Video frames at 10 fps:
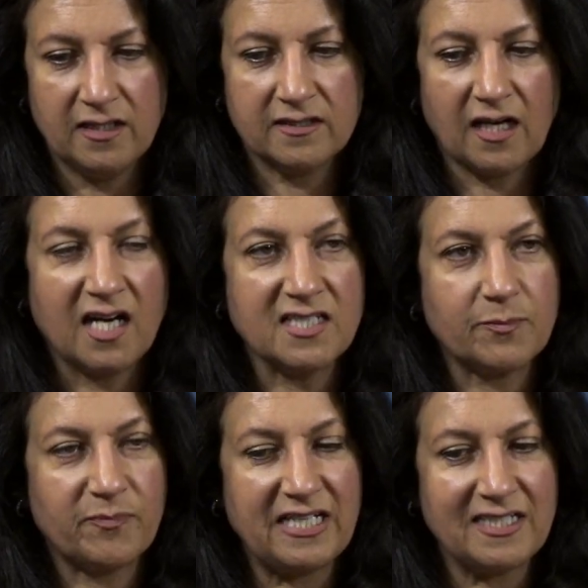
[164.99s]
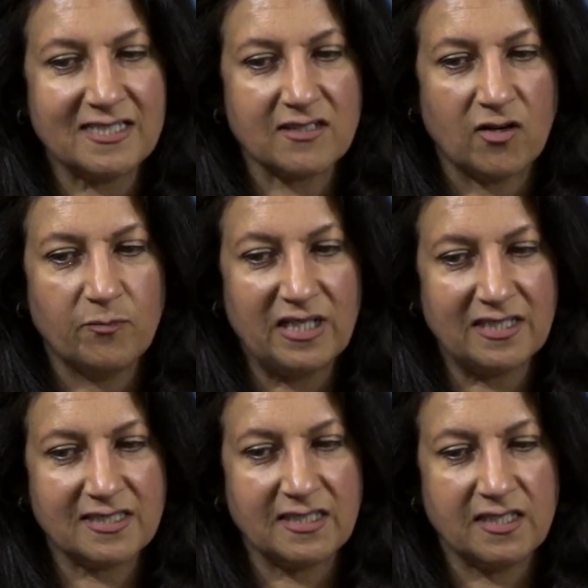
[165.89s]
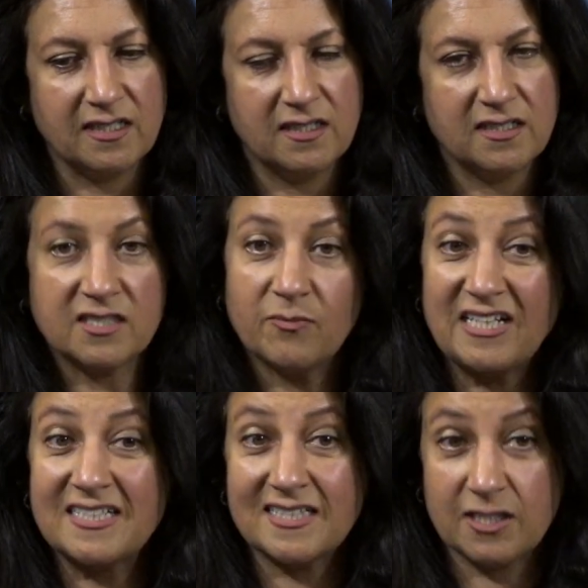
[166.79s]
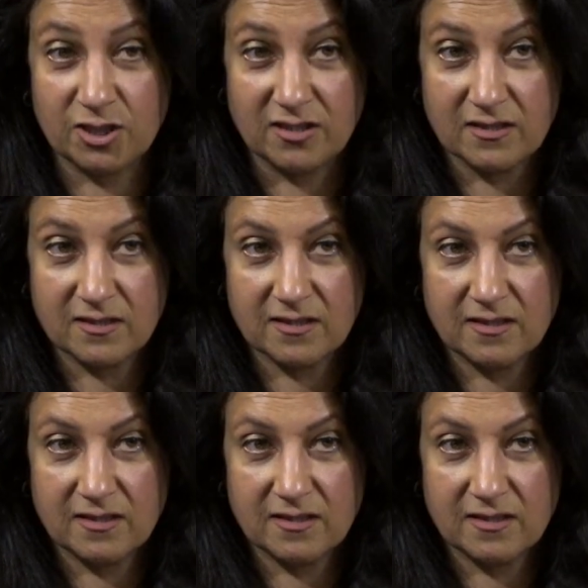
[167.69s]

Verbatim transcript: that underpins our ability to make decisions.